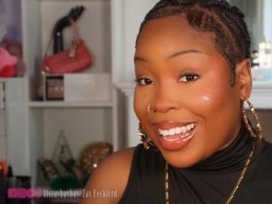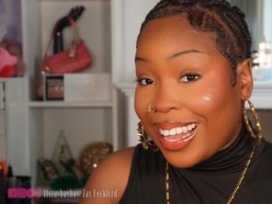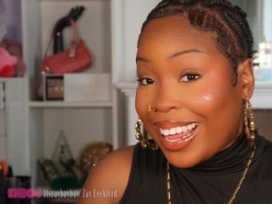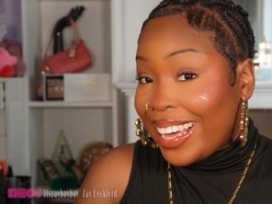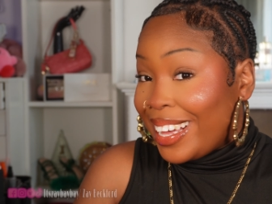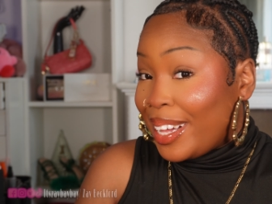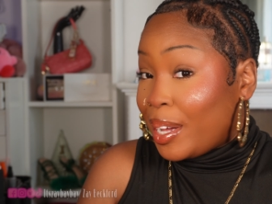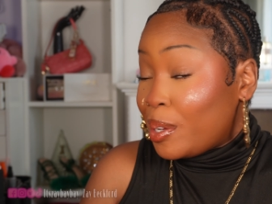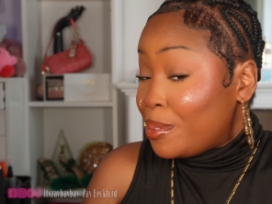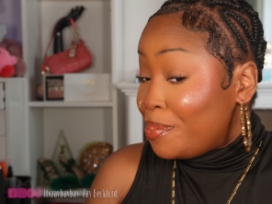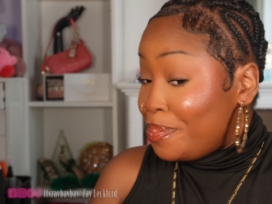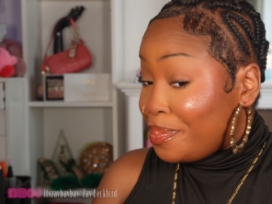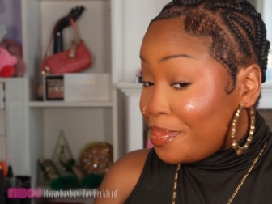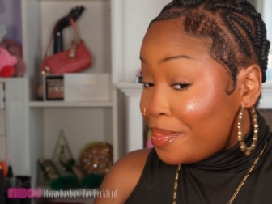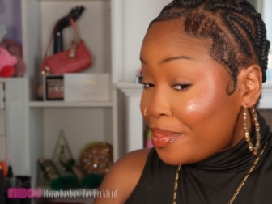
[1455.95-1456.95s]
Like,
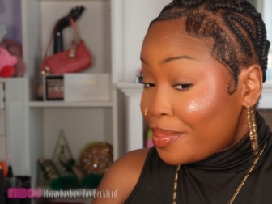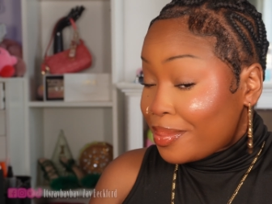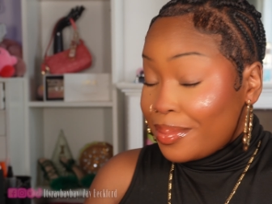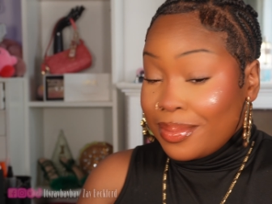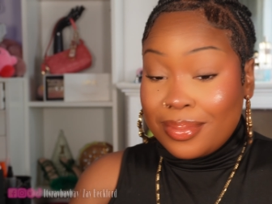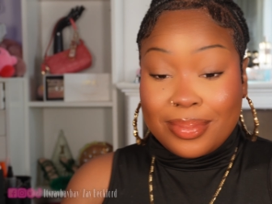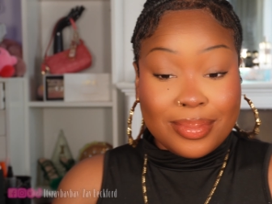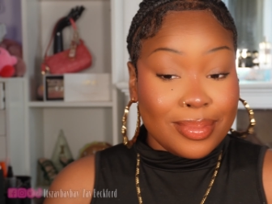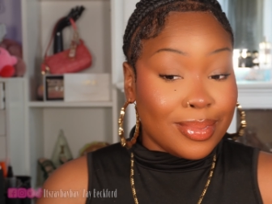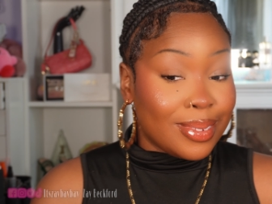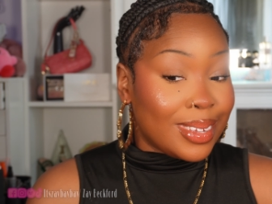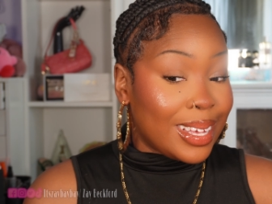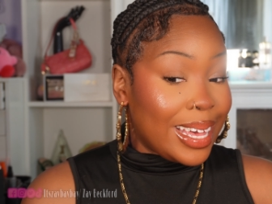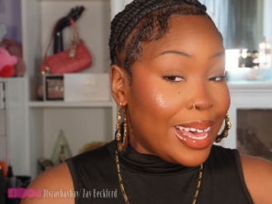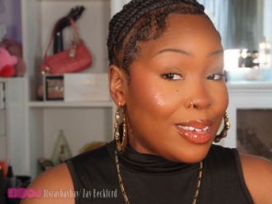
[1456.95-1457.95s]

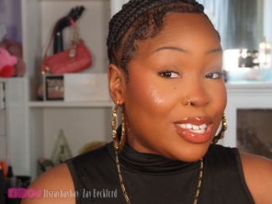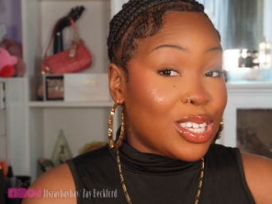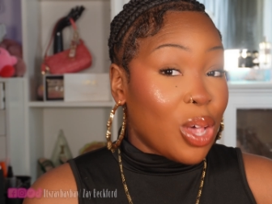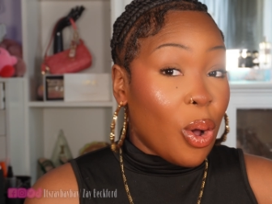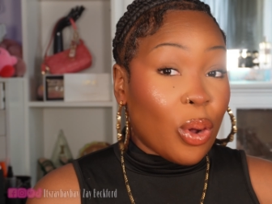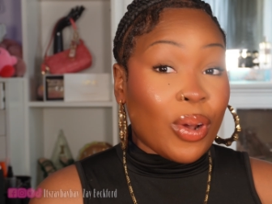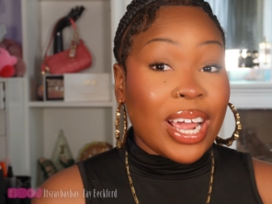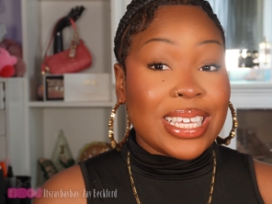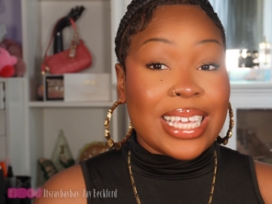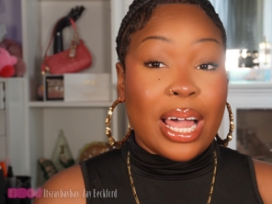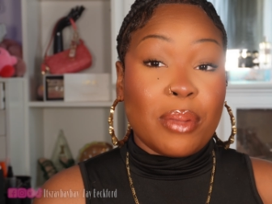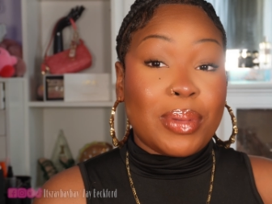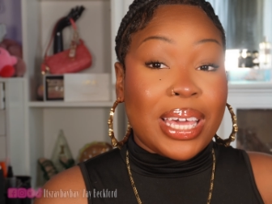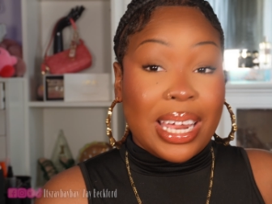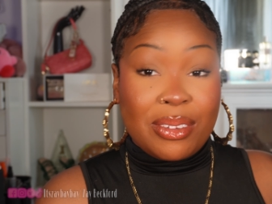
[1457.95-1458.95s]
it's so crazy how
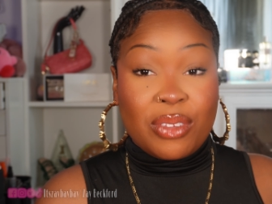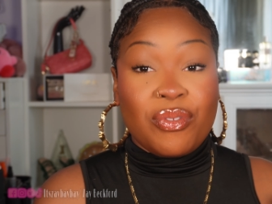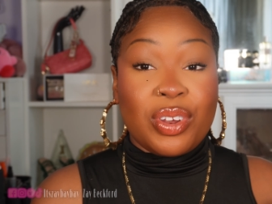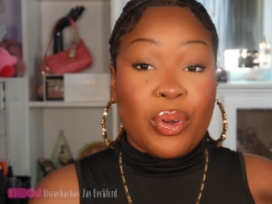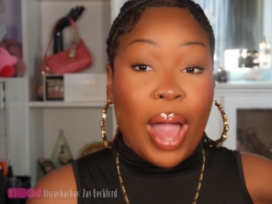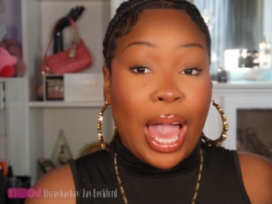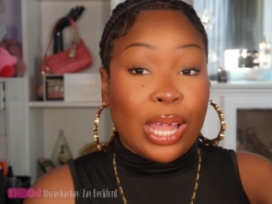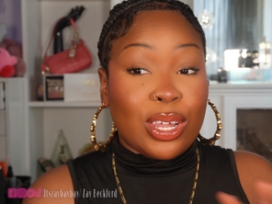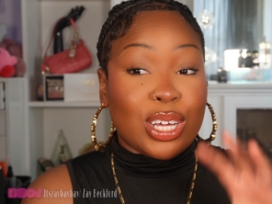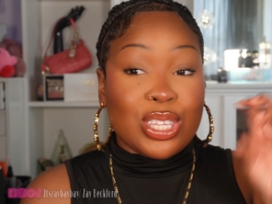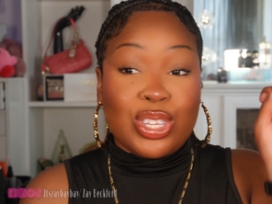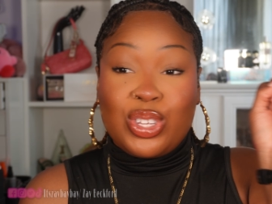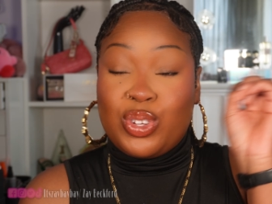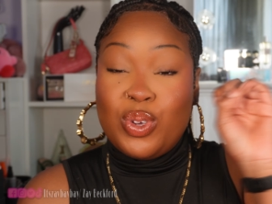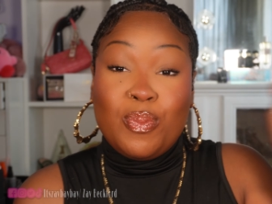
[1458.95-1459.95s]
to begin the video I looked
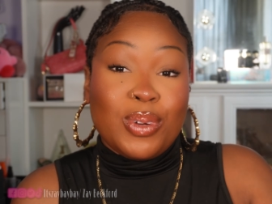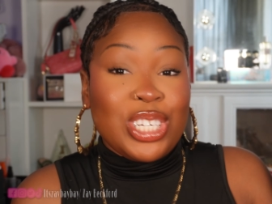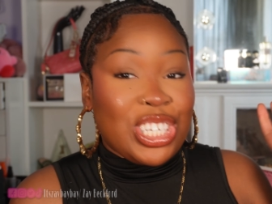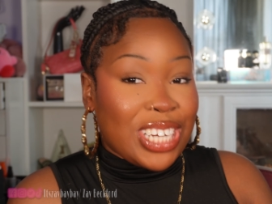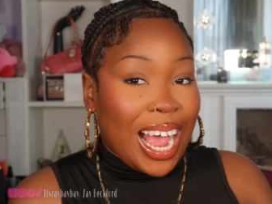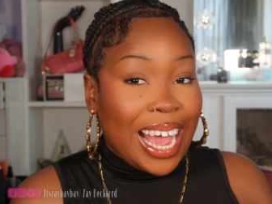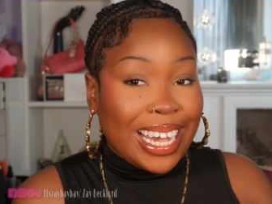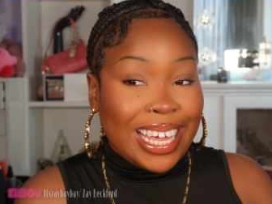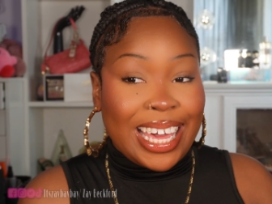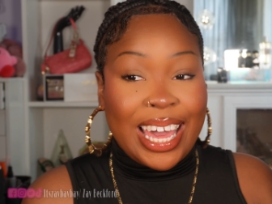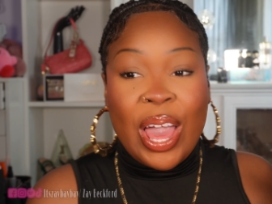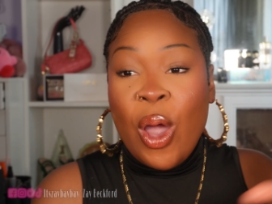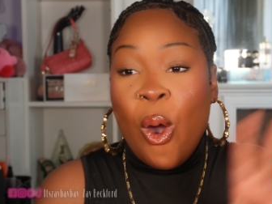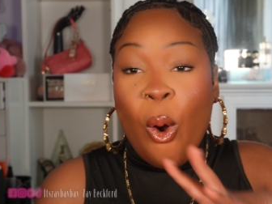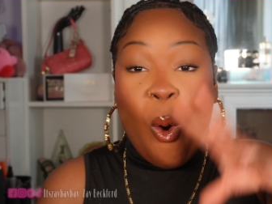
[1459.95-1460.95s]
super shiny
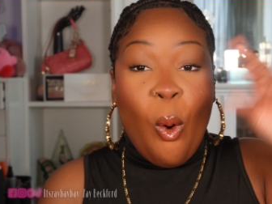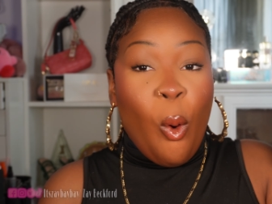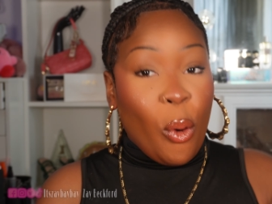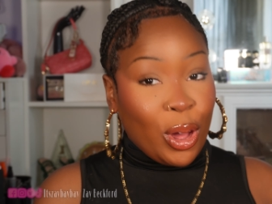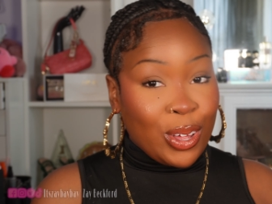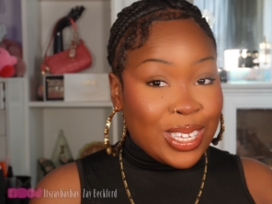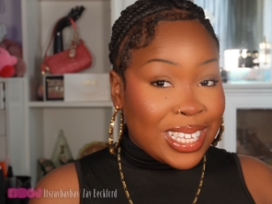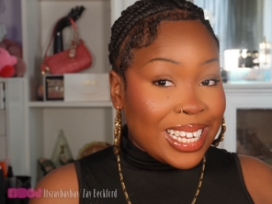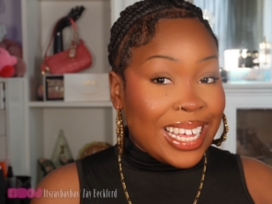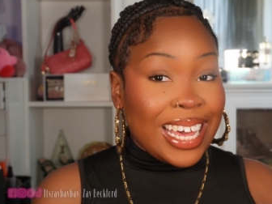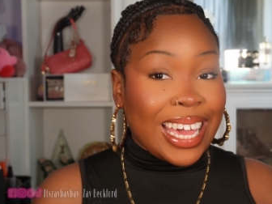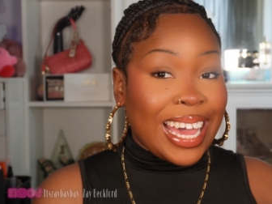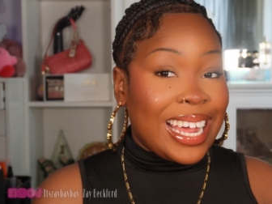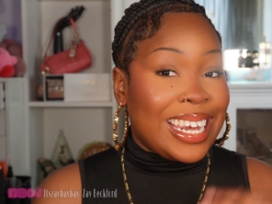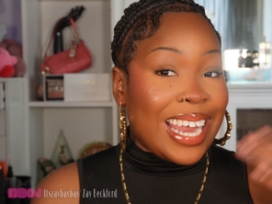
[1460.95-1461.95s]
oil
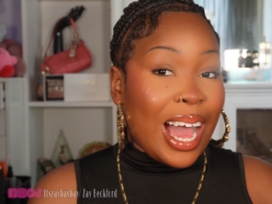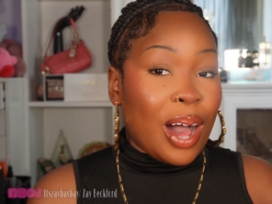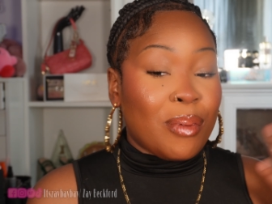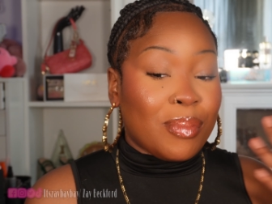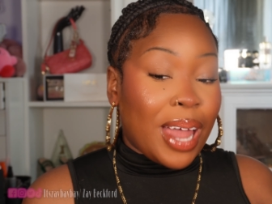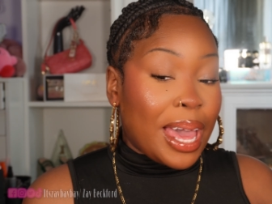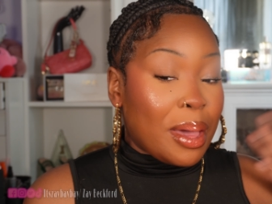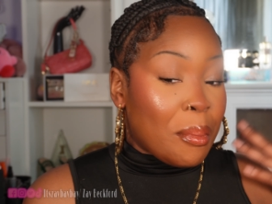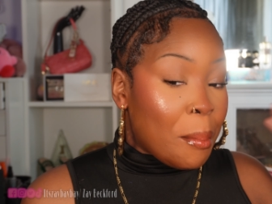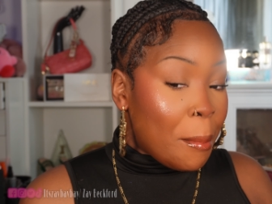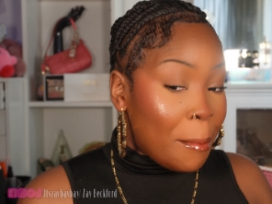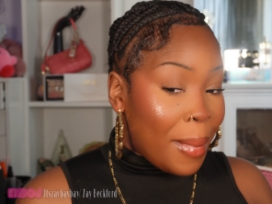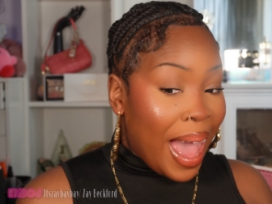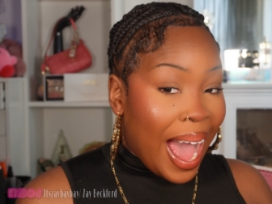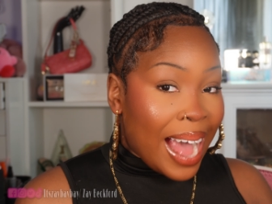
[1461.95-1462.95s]
slick and now I'm like
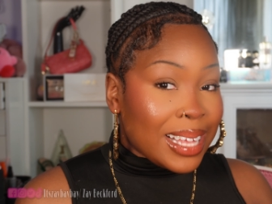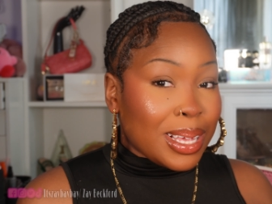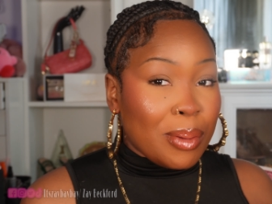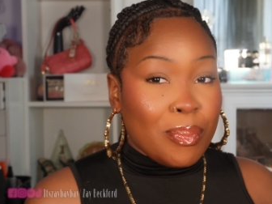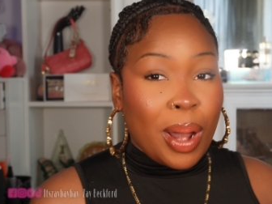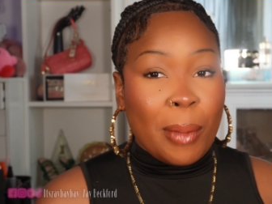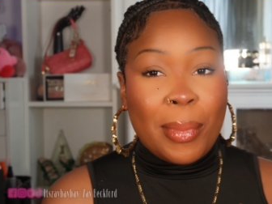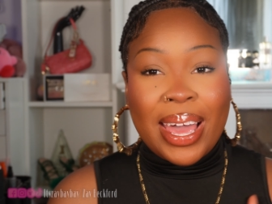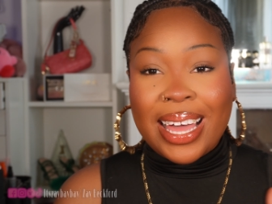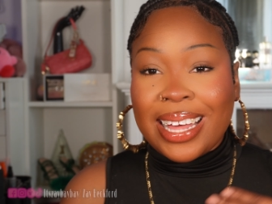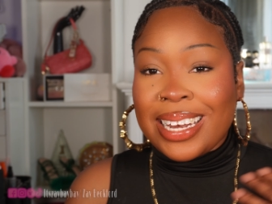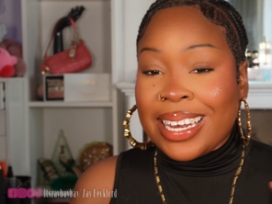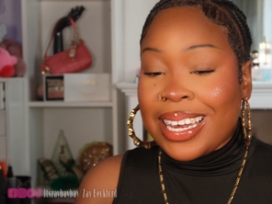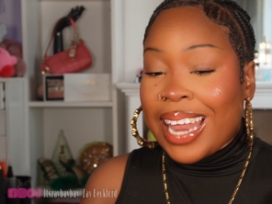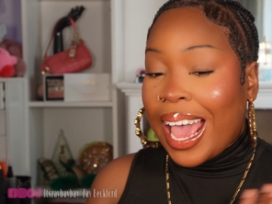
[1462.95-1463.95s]
matte, but I'm like a
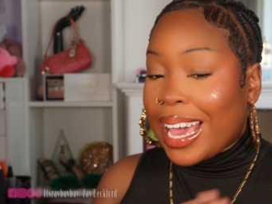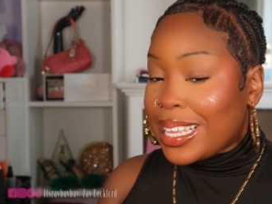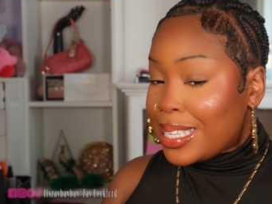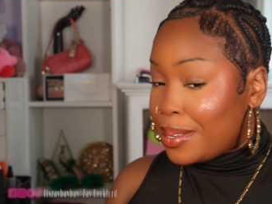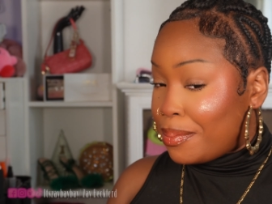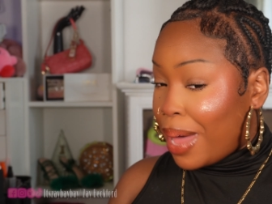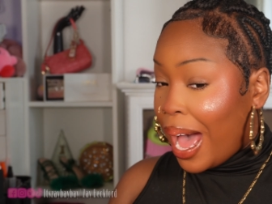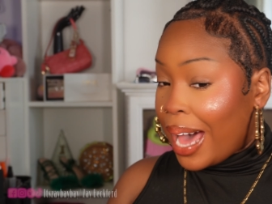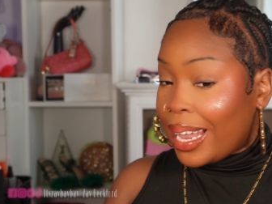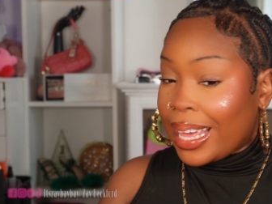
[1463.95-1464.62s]
nice matte.